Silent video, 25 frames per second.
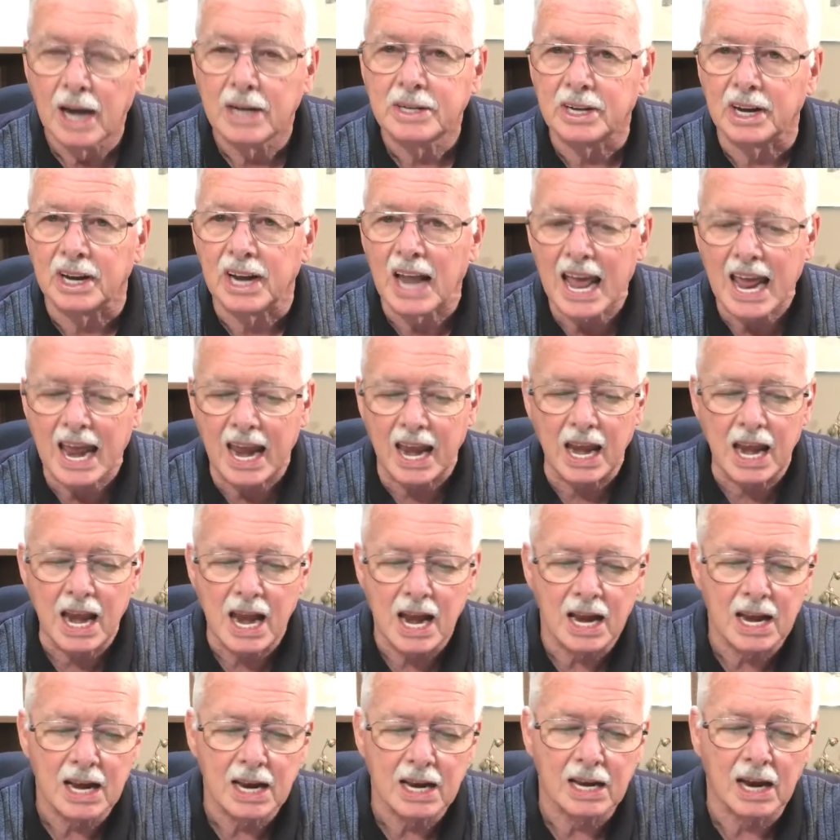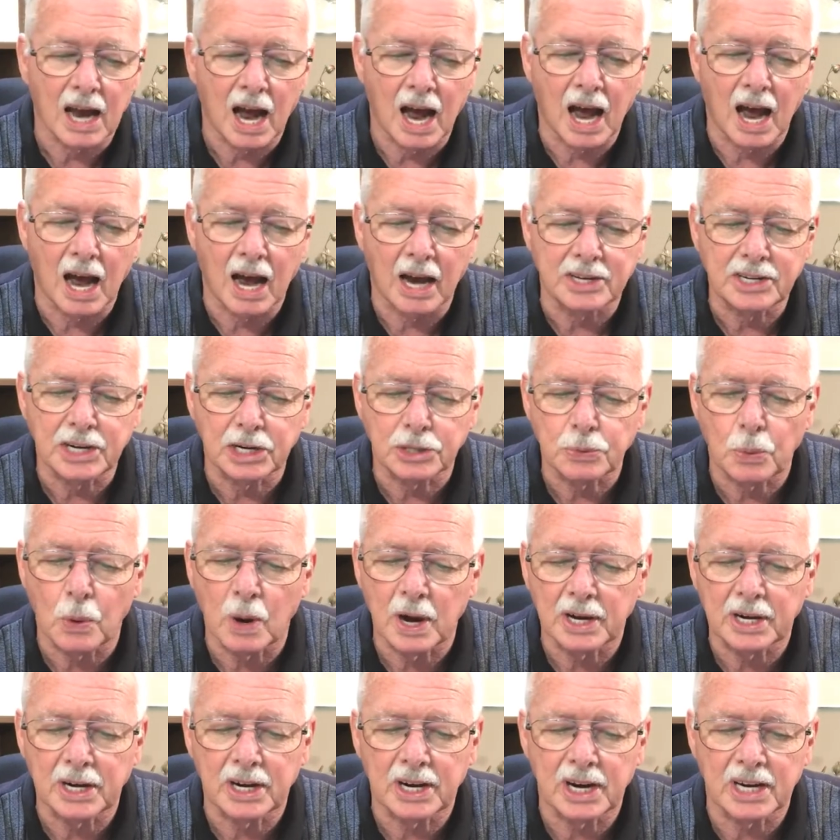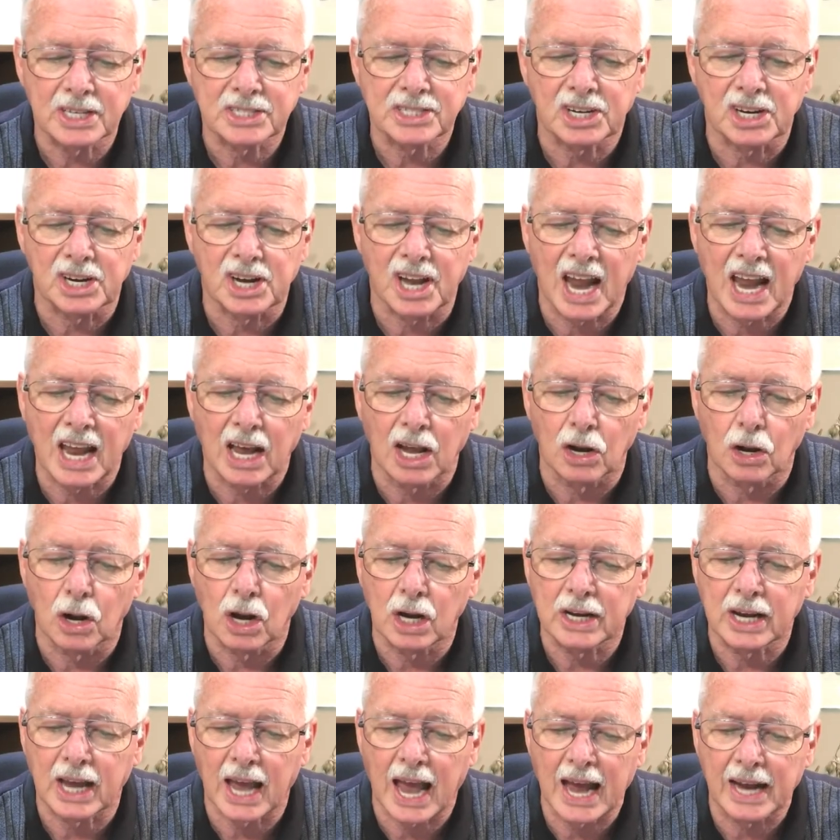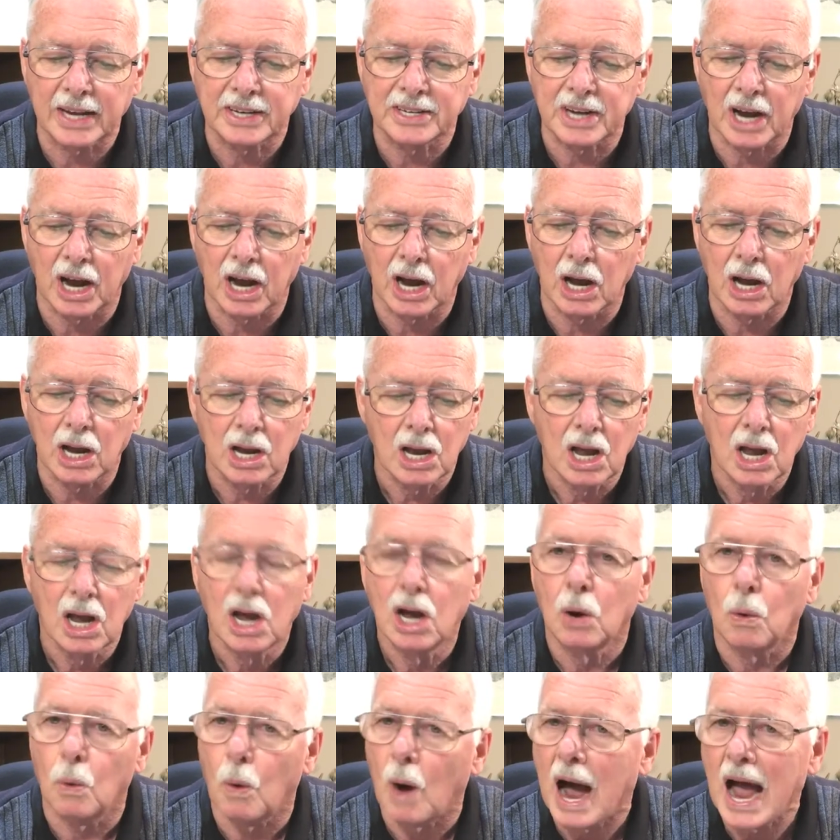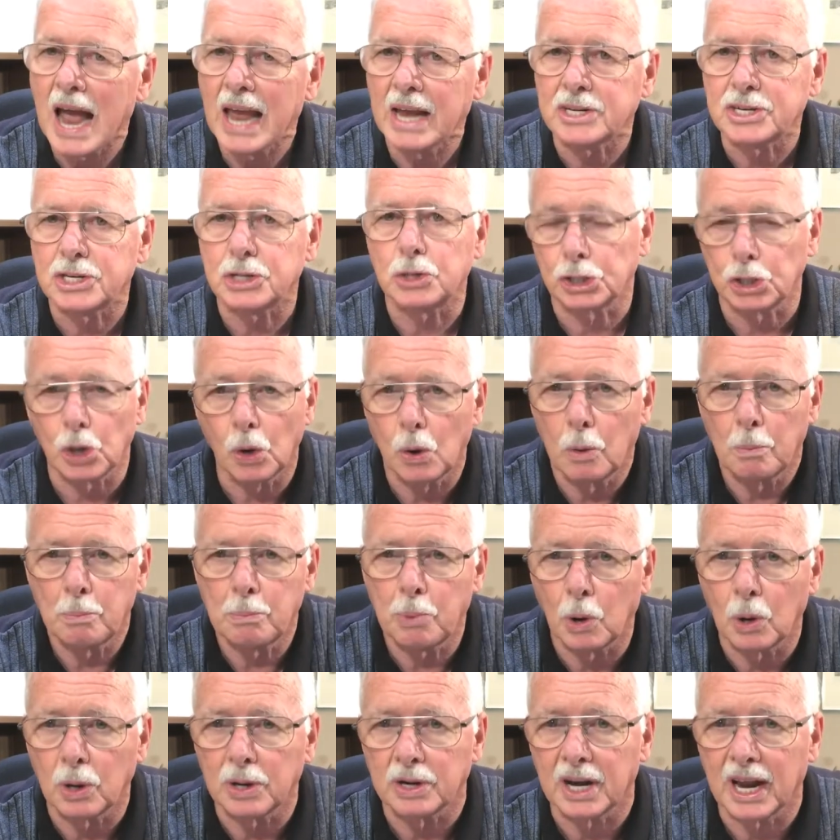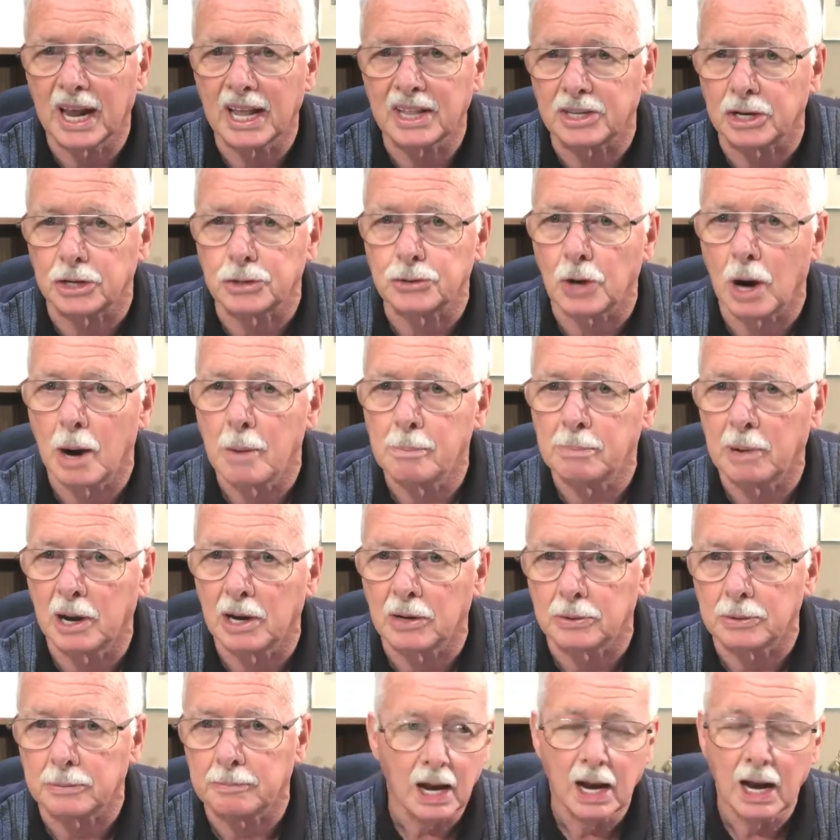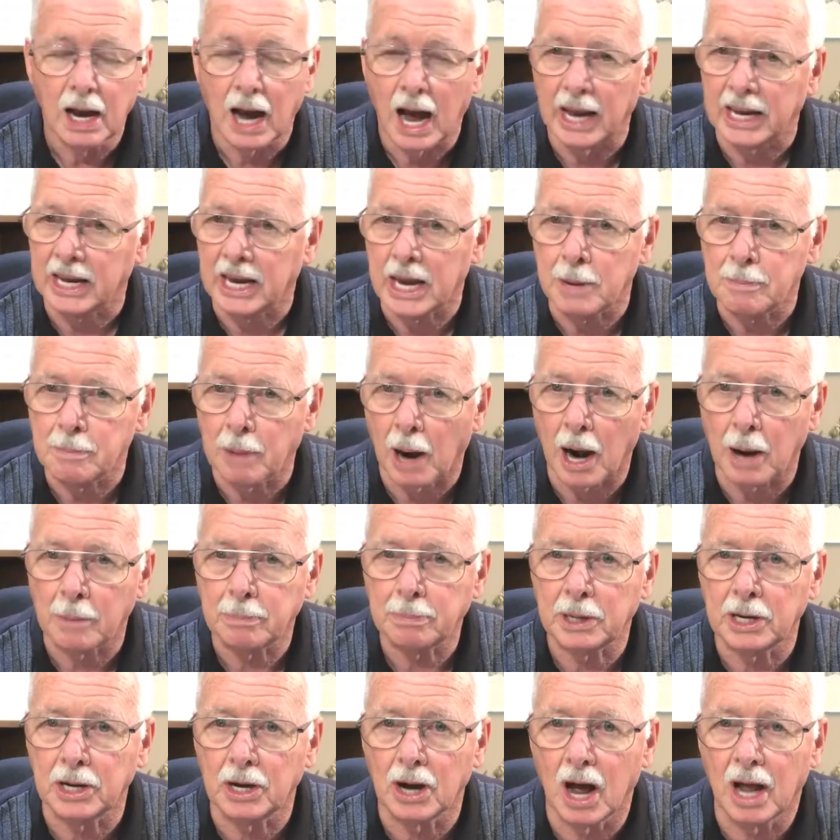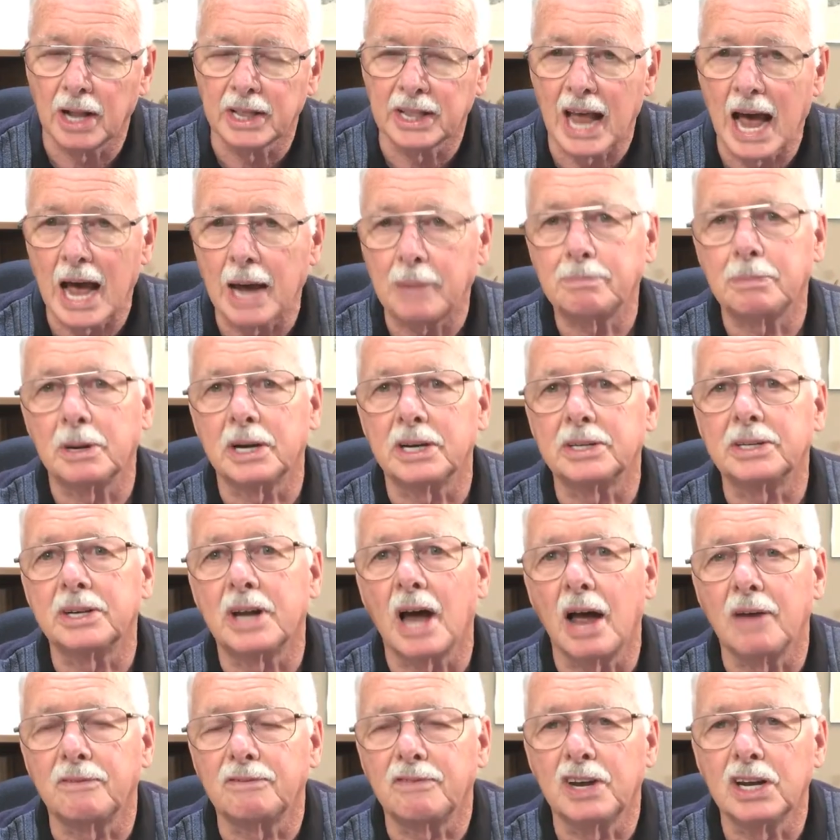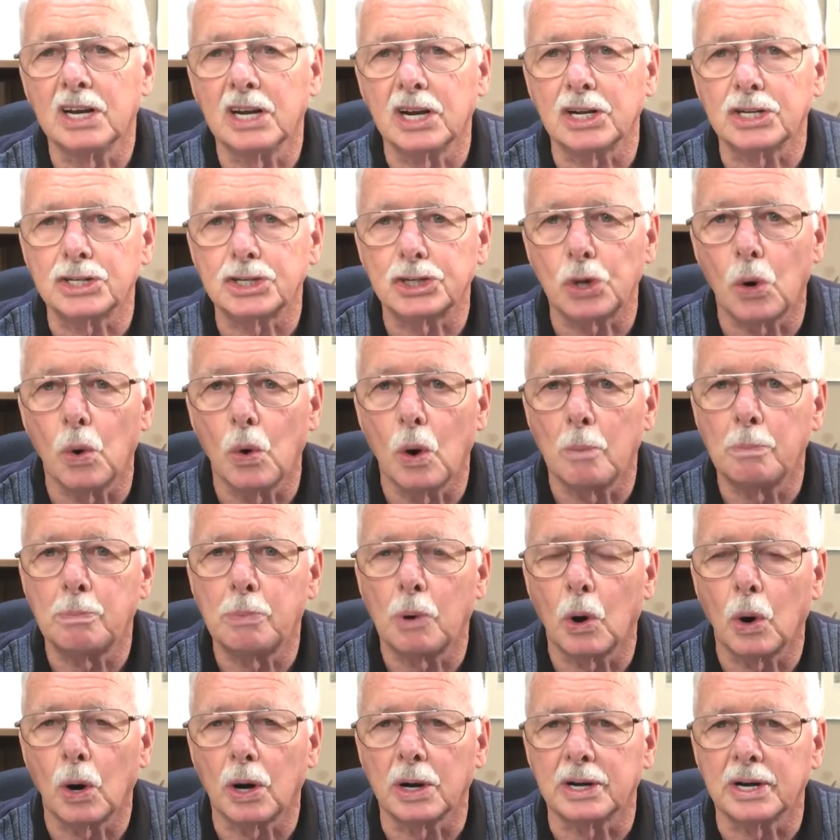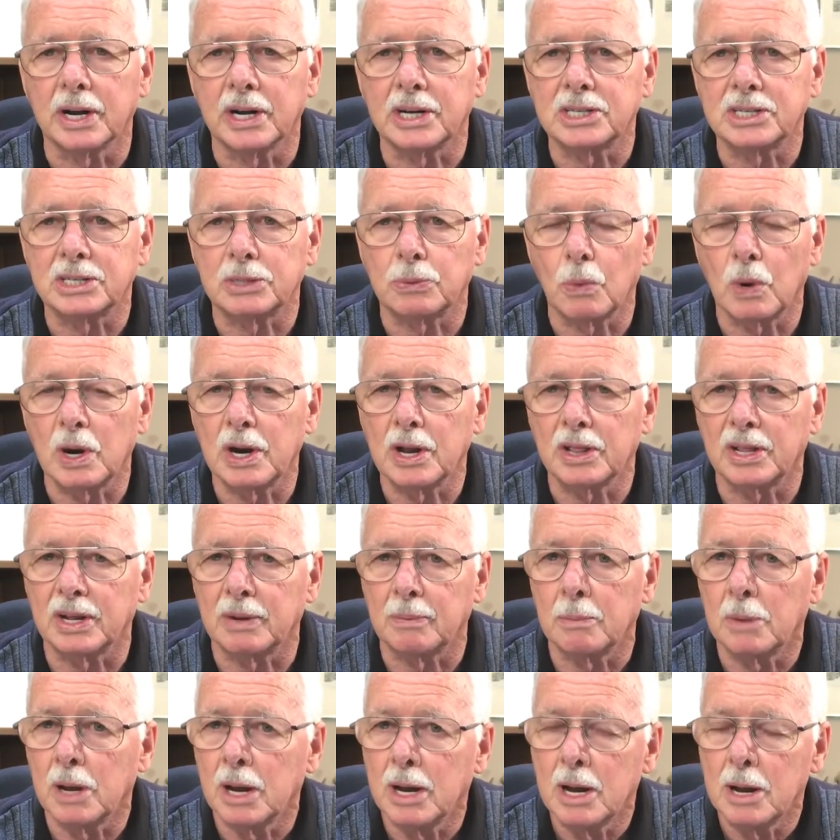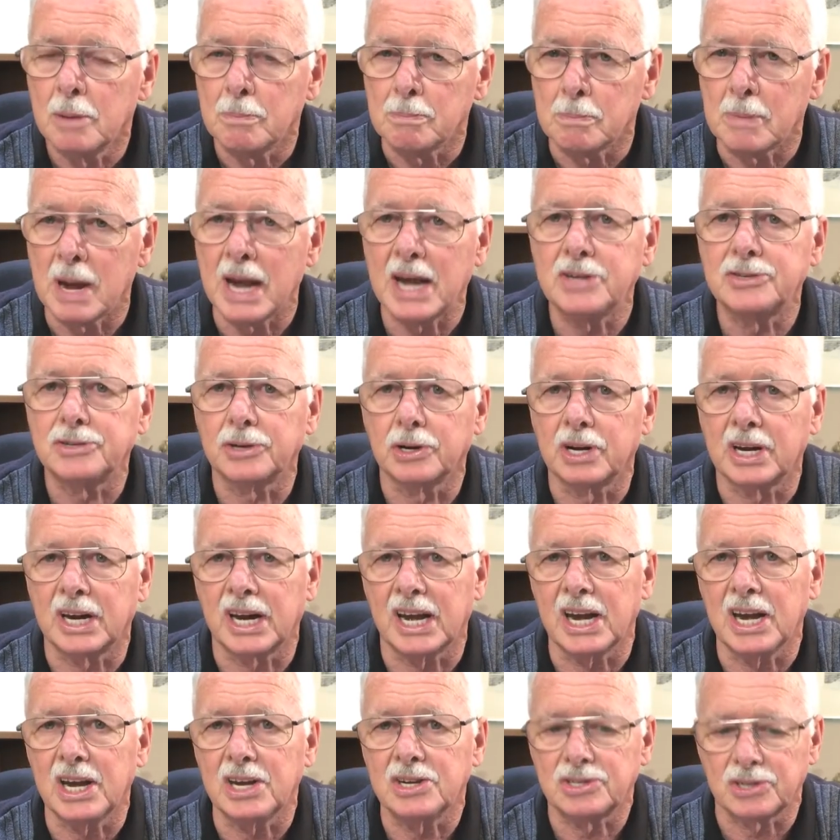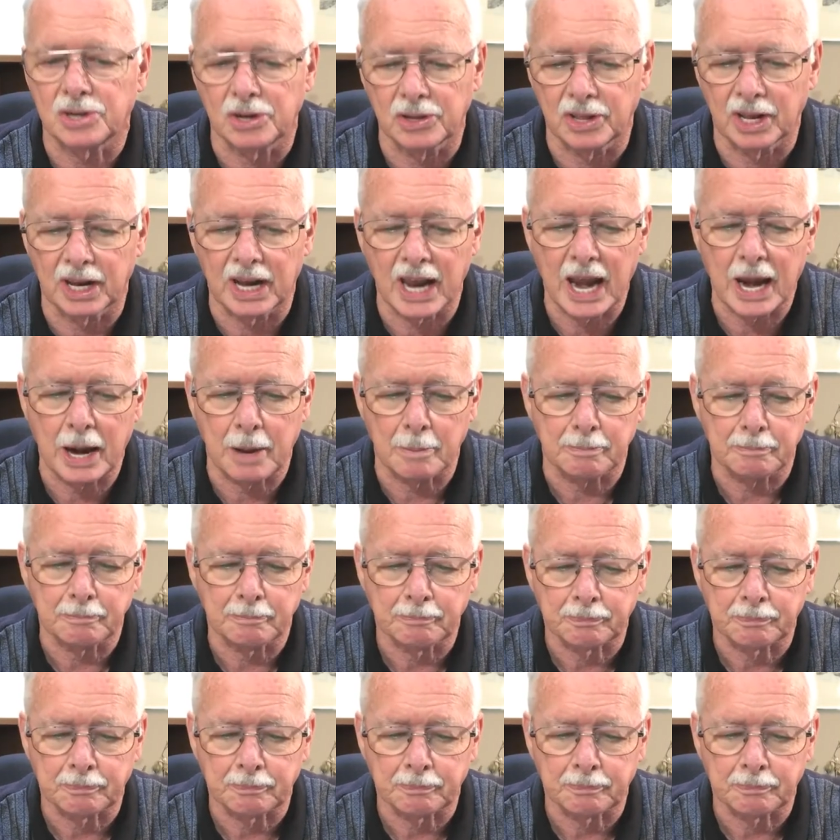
Today, I just wanted us to take a look at why it's so important to get the trump out. I keep harping on that, but I feel it's so important. It's one of the major keys to the game.